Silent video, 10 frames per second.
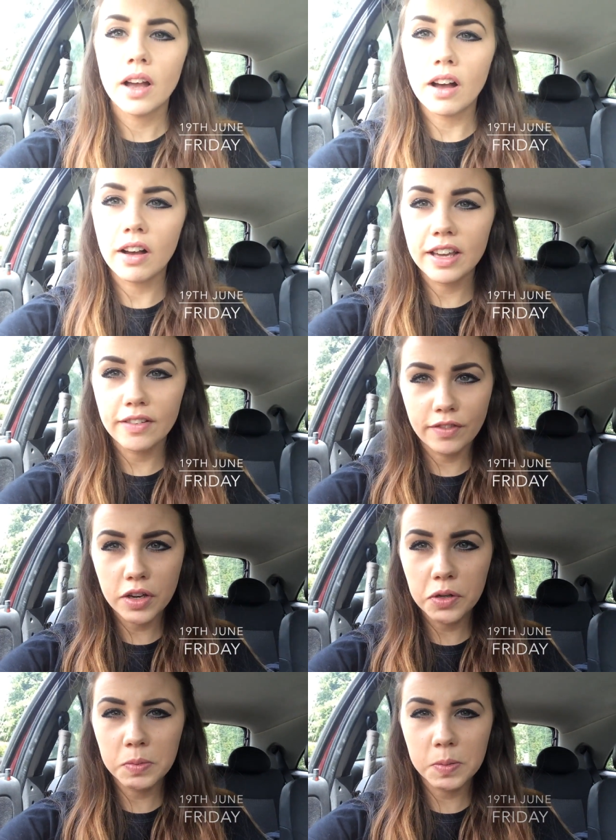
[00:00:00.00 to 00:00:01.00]
I
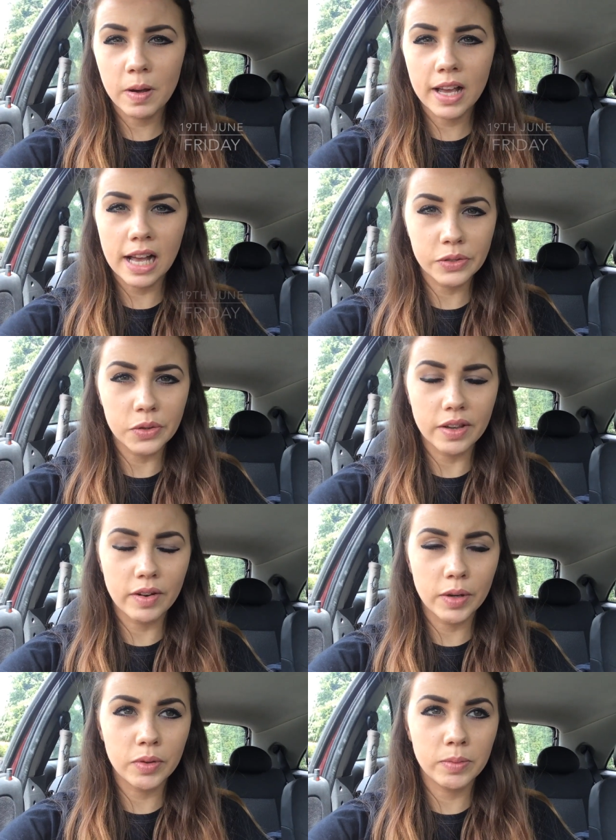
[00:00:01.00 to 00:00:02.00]
filmed my Ascot Get
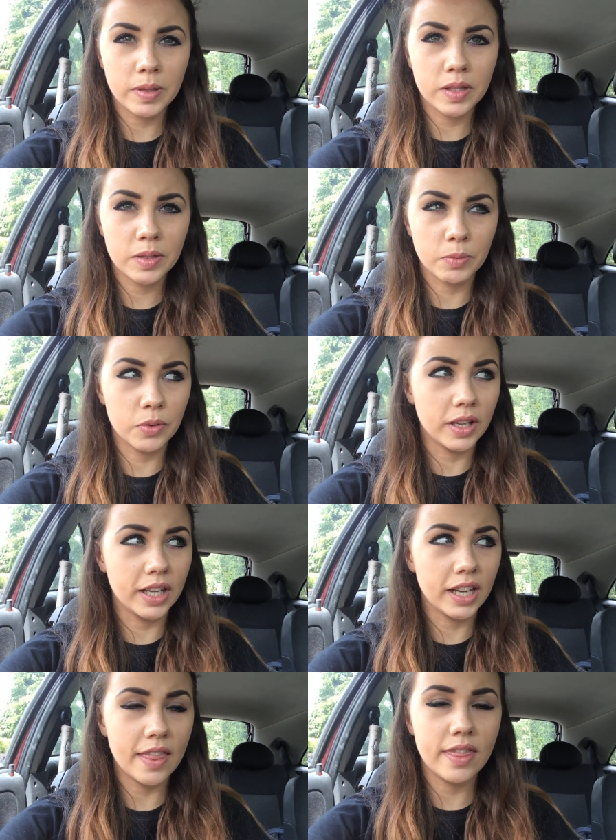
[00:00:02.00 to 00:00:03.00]
Ready With Me this
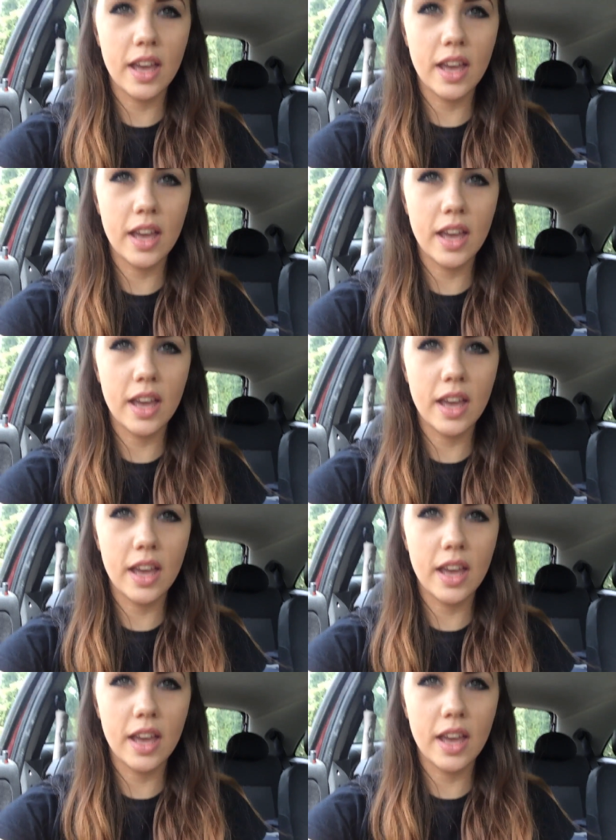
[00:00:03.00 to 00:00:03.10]
morning and